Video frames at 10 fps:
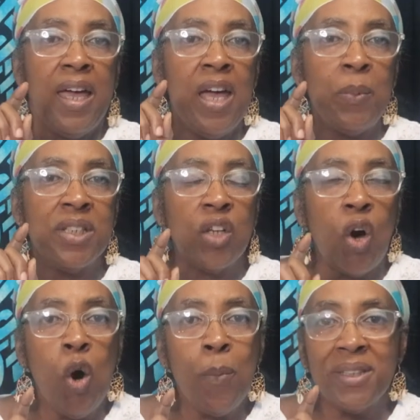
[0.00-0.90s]
It was
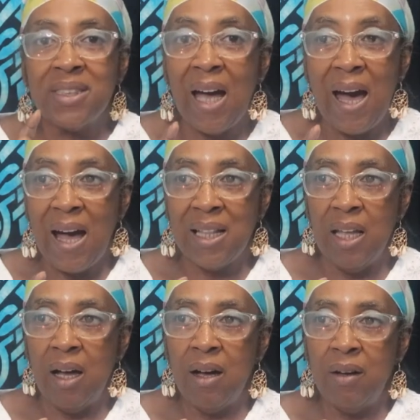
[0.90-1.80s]

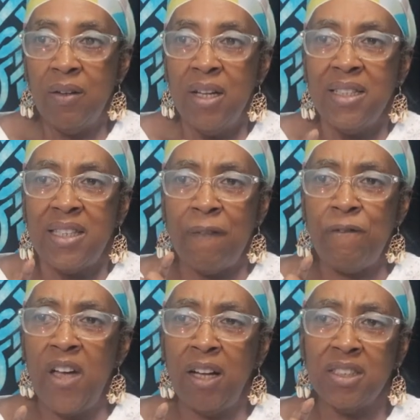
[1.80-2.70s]
Obatala that
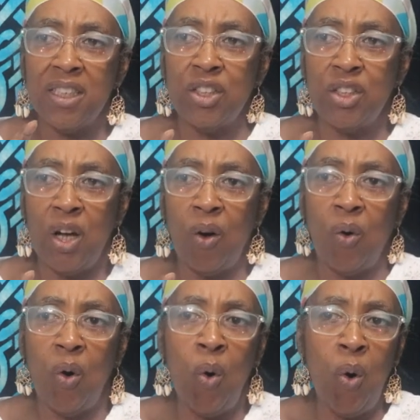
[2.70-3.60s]
felt as
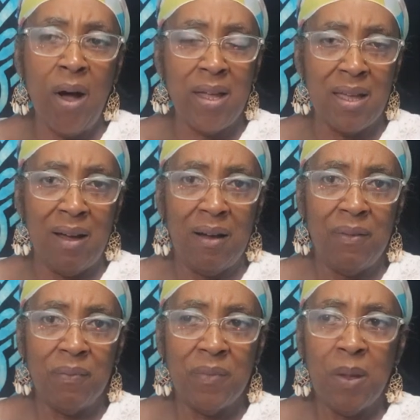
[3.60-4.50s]
though Oya,
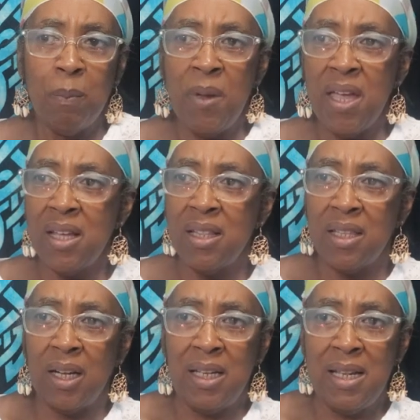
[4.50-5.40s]
being
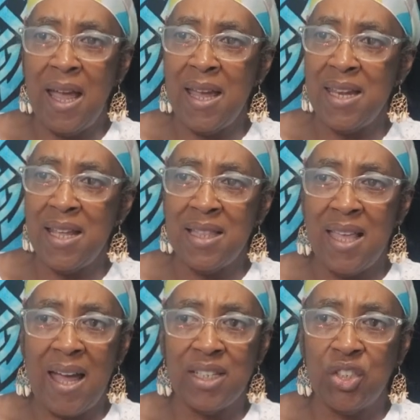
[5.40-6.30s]
the lady
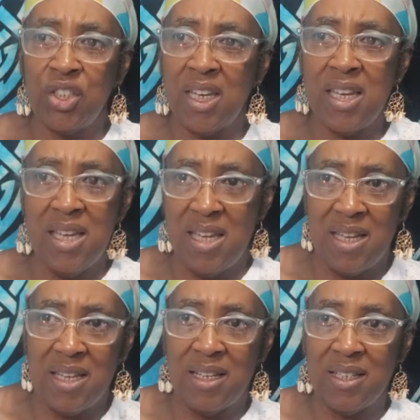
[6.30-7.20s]
that she
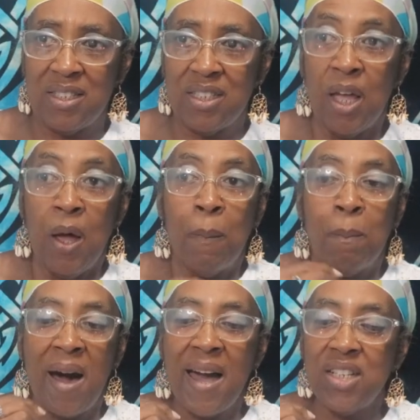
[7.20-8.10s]
is,
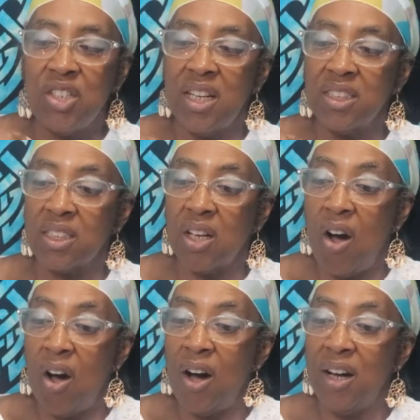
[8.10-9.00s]
might just
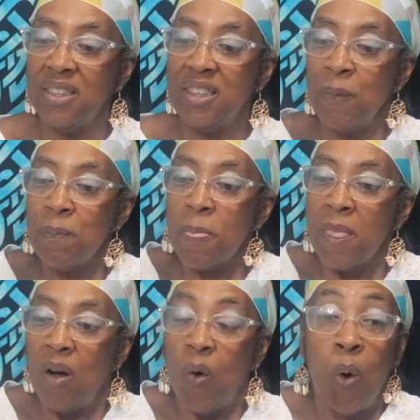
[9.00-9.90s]
cause
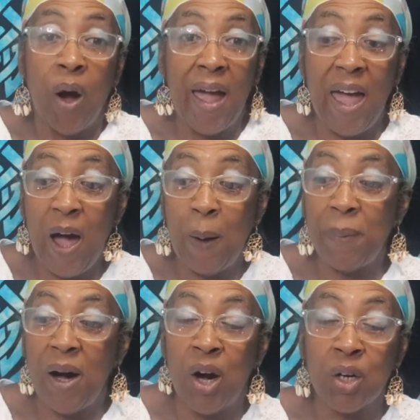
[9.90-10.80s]
or
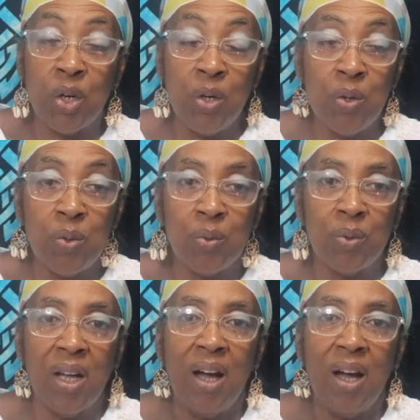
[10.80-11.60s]
help Ogun